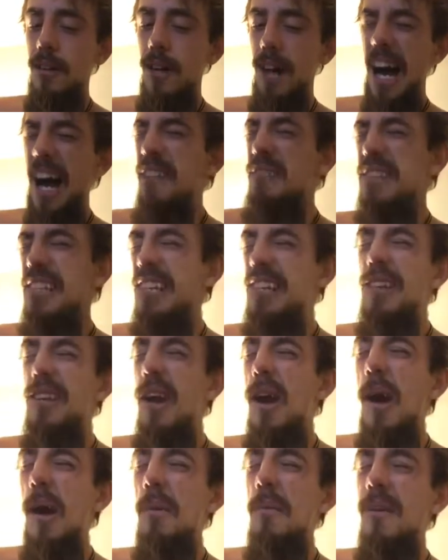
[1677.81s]
I've
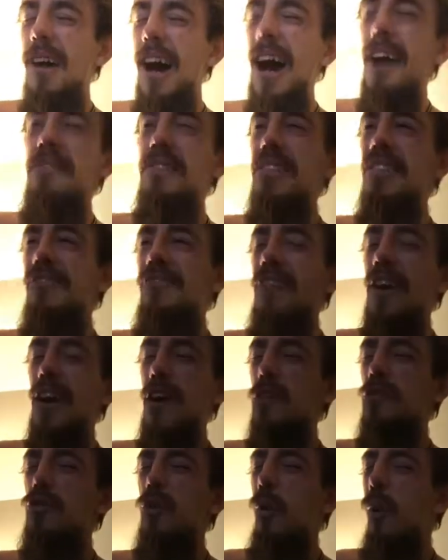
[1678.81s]
seen
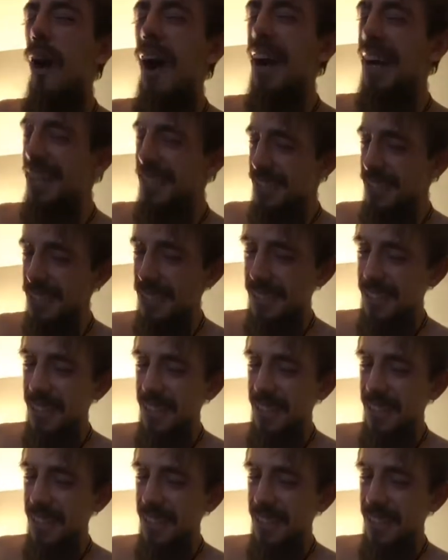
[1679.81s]
Pharaoh twice.